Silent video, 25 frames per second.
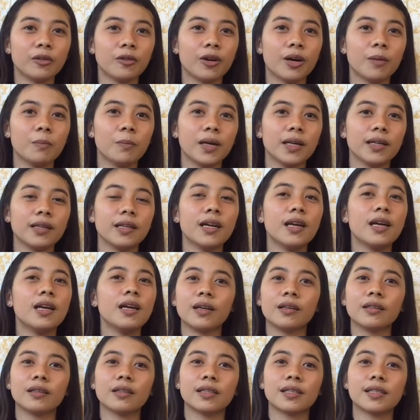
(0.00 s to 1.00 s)
ka
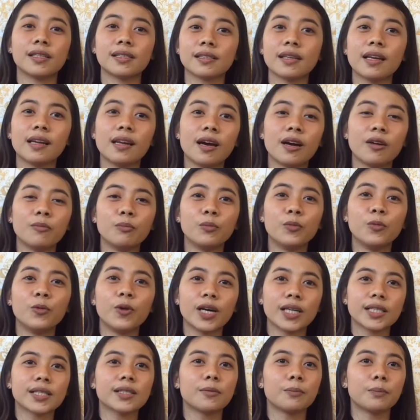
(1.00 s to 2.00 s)
magkisalamuha
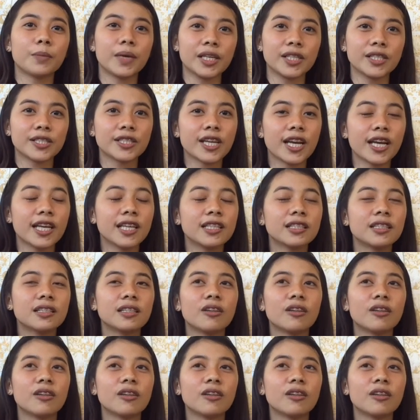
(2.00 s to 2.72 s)
sa patient,